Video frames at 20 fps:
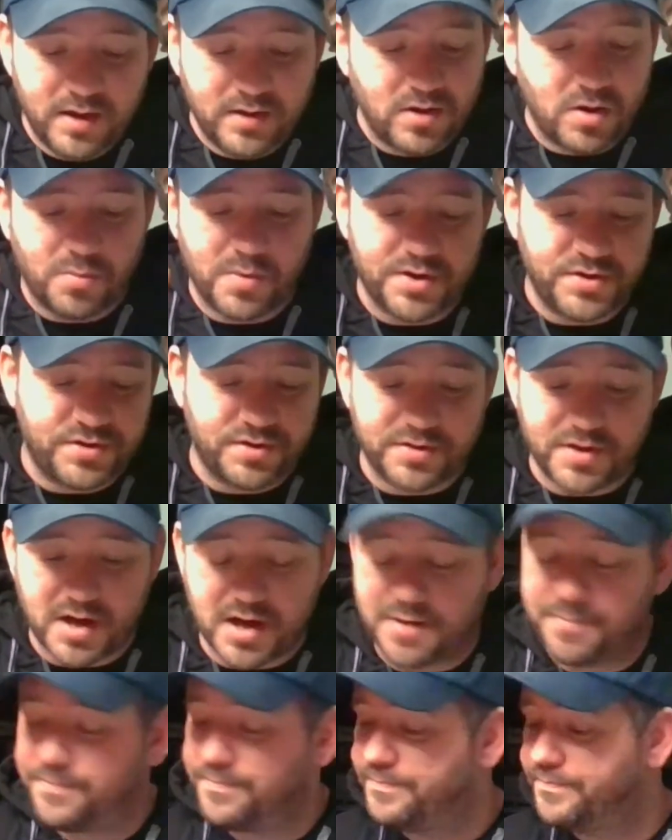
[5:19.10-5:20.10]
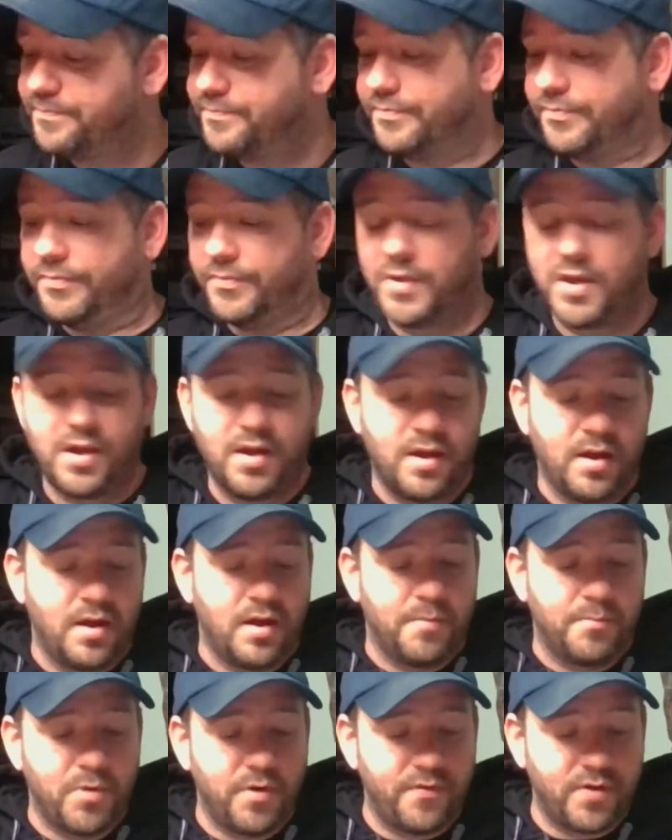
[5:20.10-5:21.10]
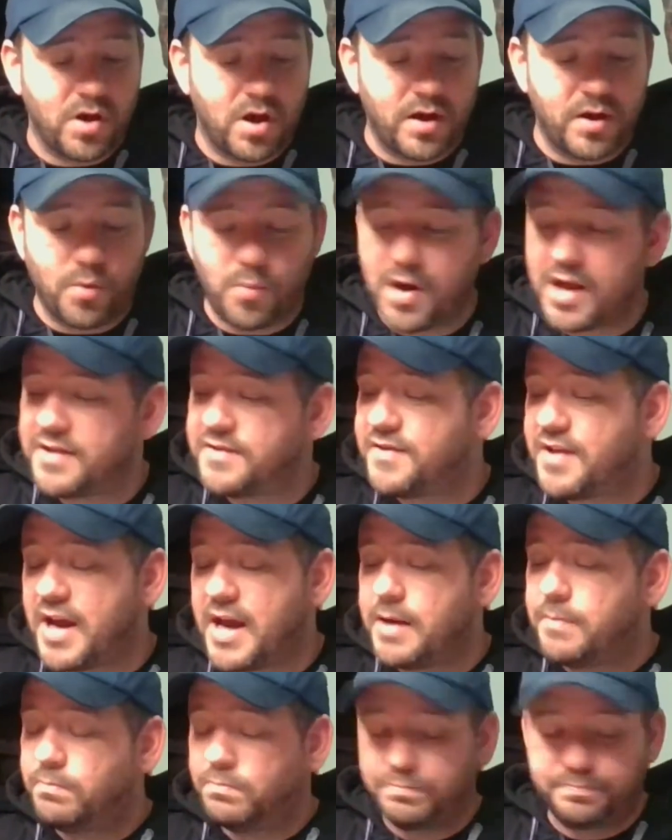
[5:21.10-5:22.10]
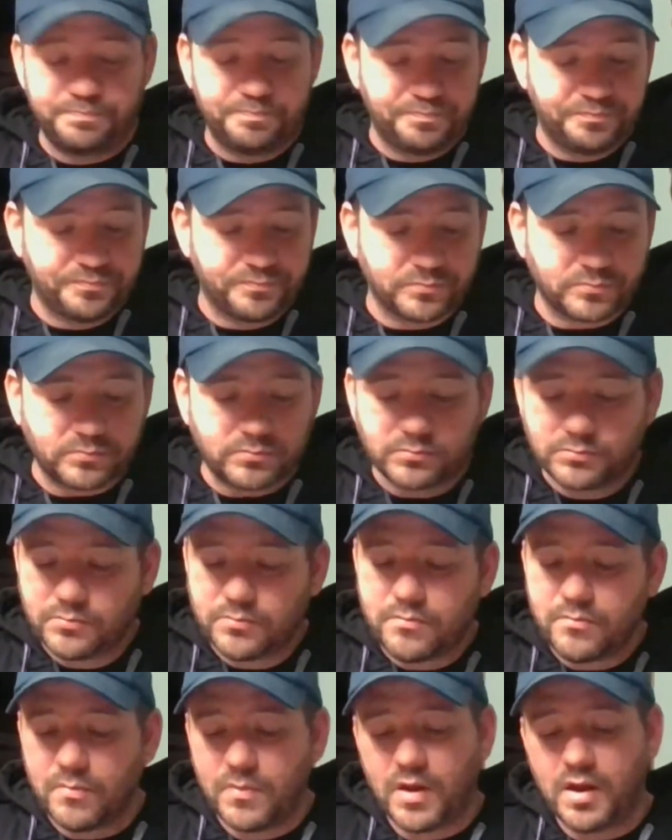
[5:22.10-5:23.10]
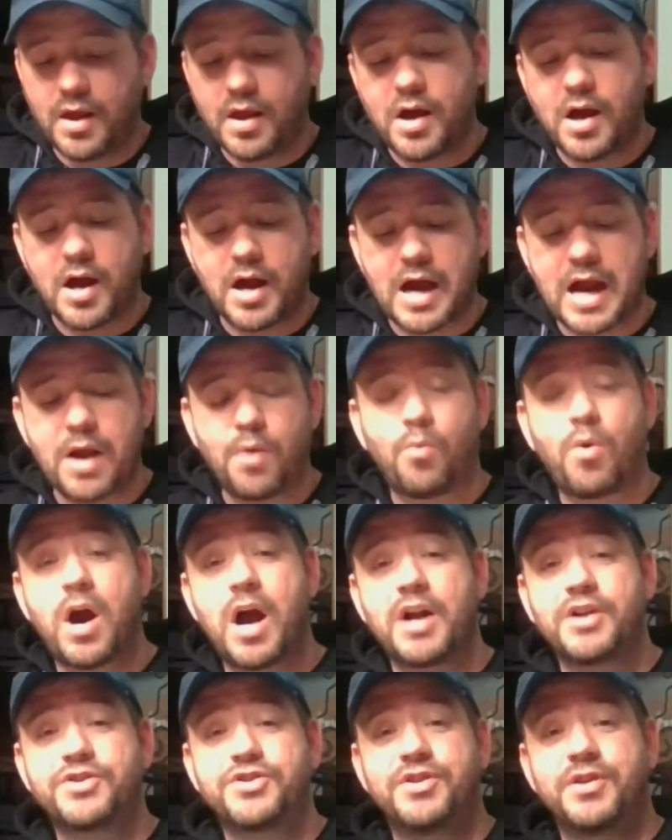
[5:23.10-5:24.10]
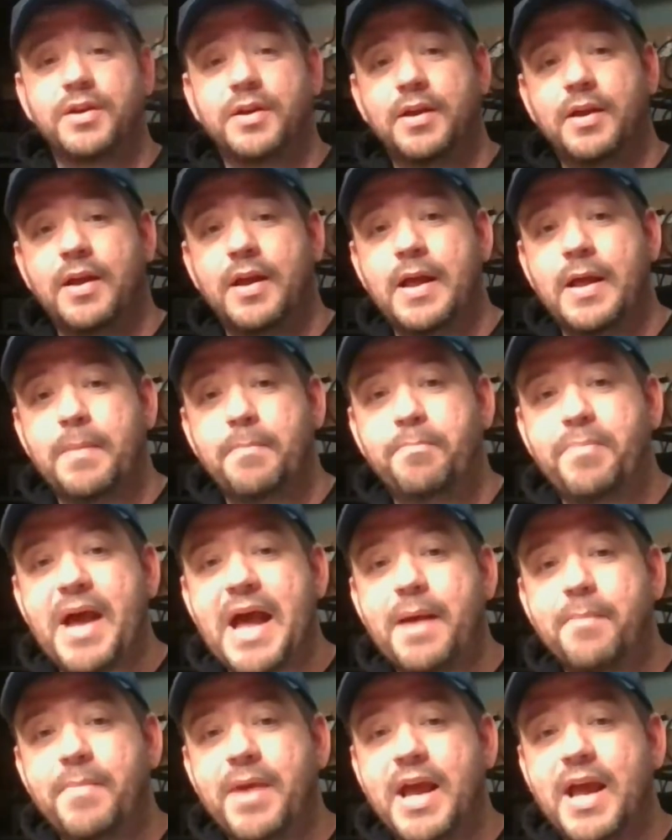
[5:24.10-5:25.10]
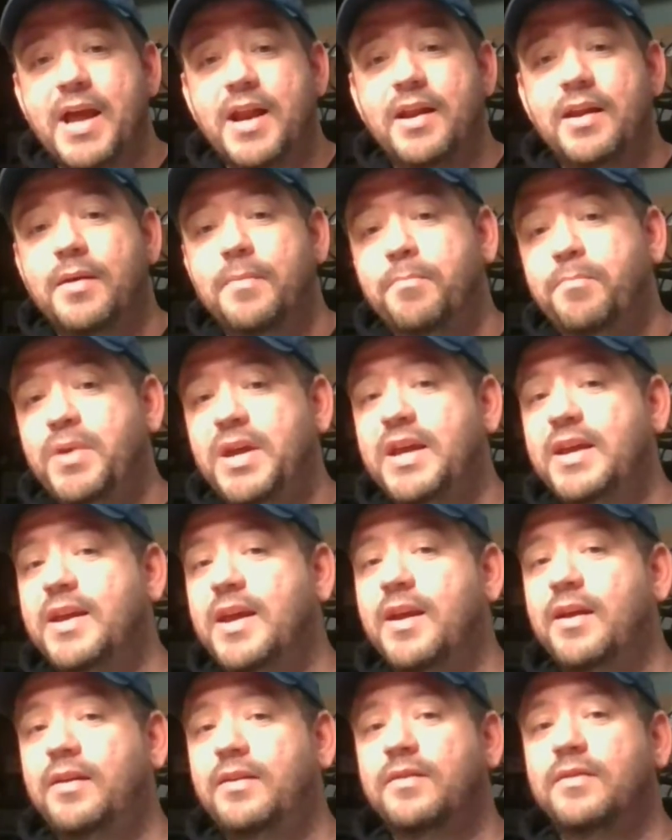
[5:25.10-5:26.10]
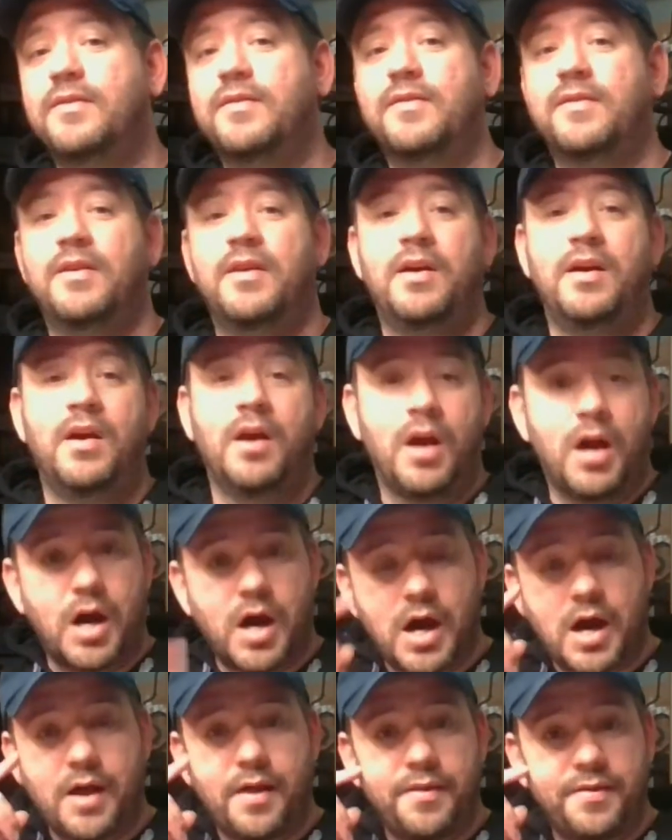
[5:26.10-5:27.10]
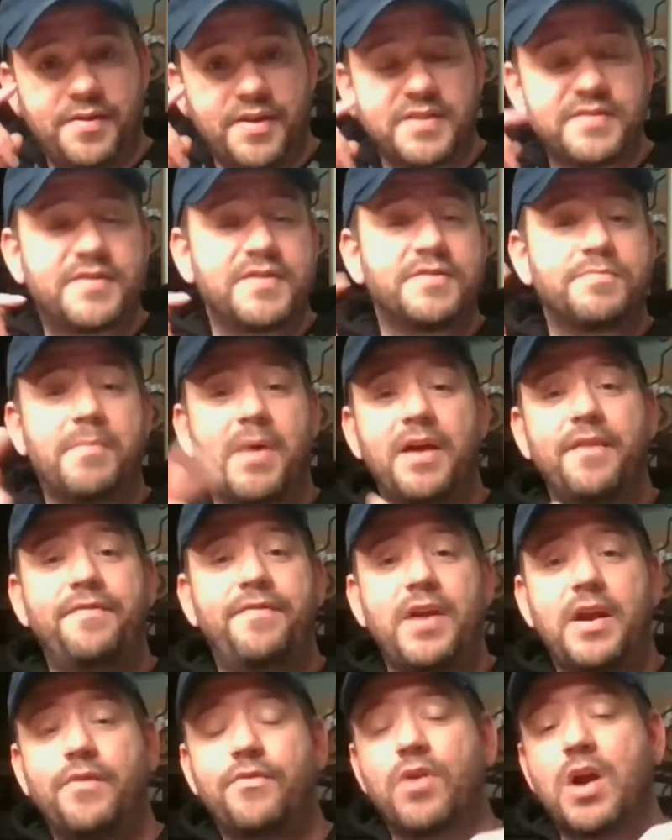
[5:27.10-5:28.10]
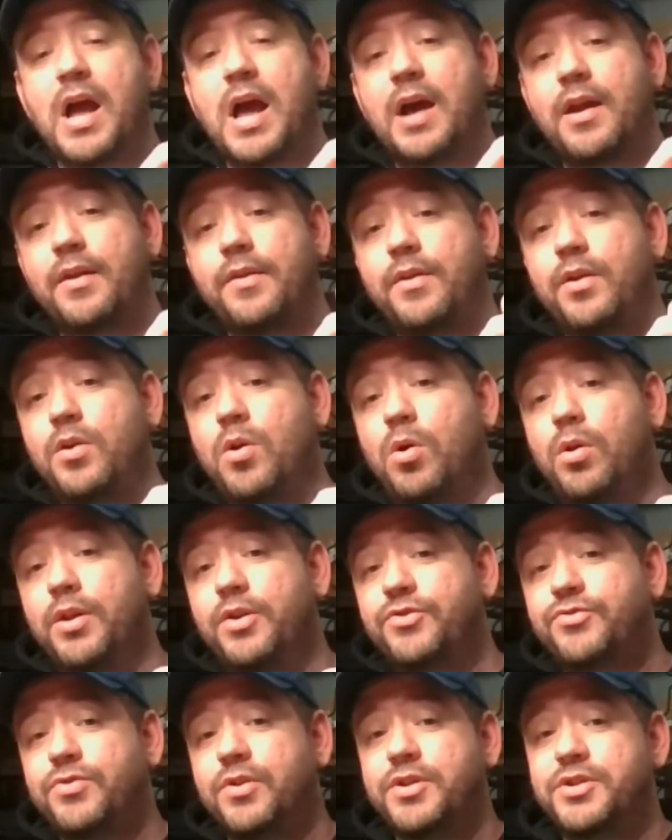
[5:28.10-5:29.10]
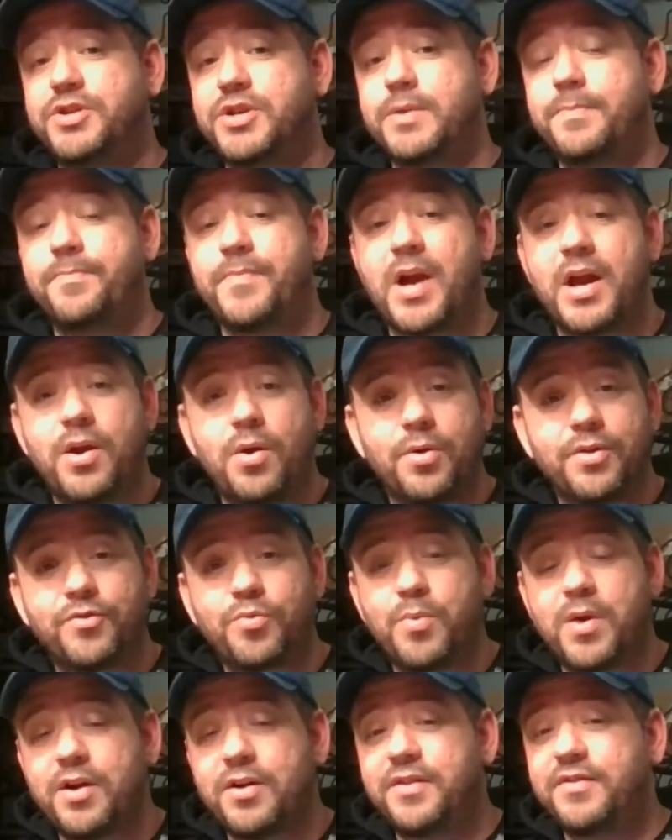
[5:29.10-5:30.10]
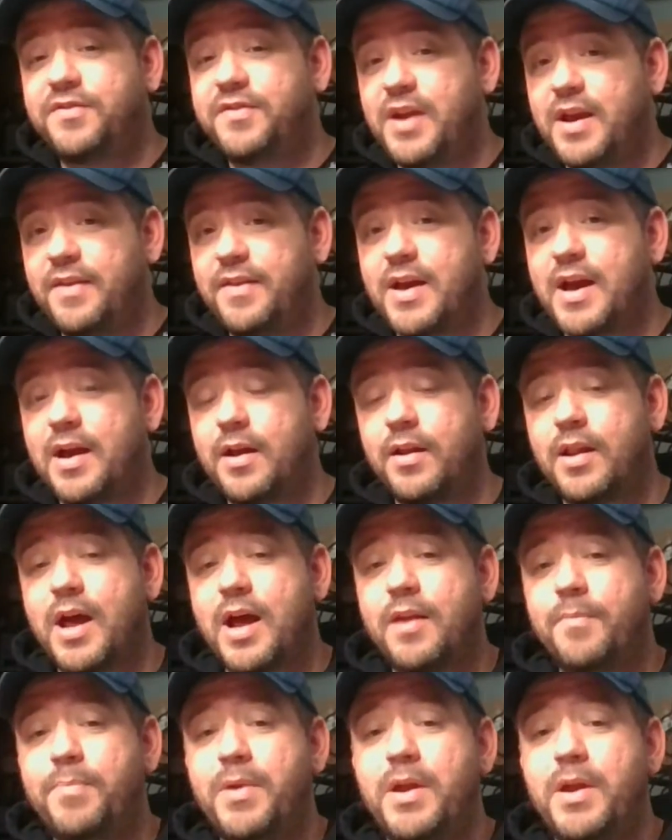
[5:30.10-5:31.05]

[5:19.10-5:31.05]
Don't waste your time. Moving on to Wednesday, uh, I watched Batman Begins. Uh, this is my favorite out of the Nolan trilogy. I know it's weird to say that. A lot of